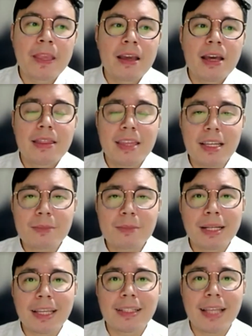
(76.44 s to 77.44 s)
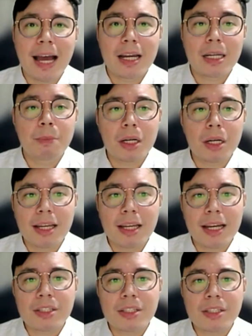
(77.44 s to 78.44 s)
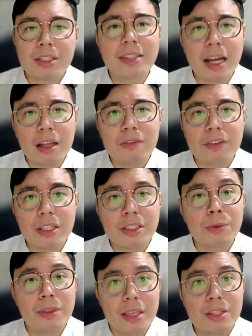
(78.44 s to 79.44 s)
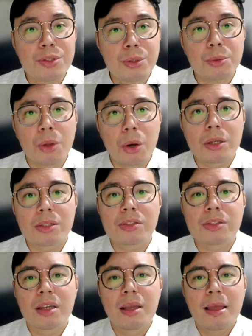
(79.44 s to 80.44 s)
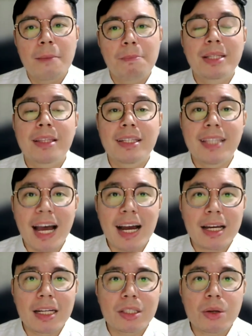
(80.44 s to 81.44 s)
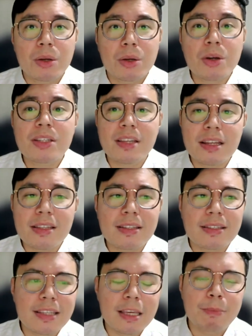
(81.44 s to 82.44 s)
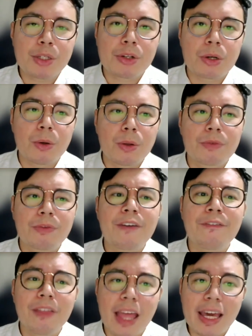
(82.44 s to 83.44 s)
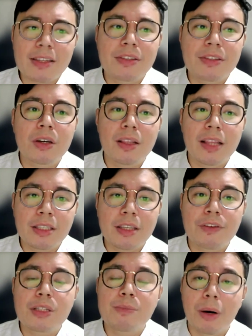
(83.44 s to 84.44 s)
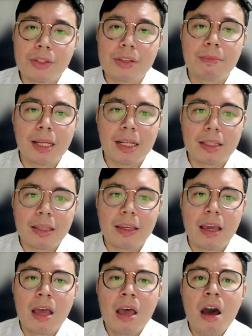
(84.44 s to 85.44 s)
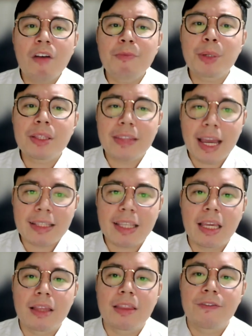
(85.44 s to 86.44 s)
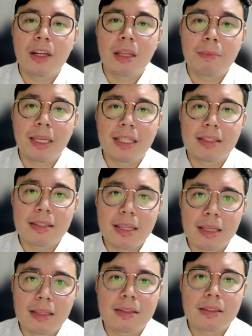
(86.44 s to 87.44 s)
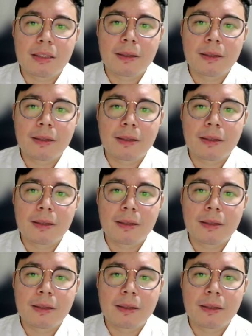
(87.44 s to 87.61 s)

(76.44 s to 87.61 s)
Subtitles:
This Bantay Dagat podcast will delve into these new laws. Bantay Dagat, or Citizen Sea Patrol, reflects the collective responsibility of protecting the Philippine seas.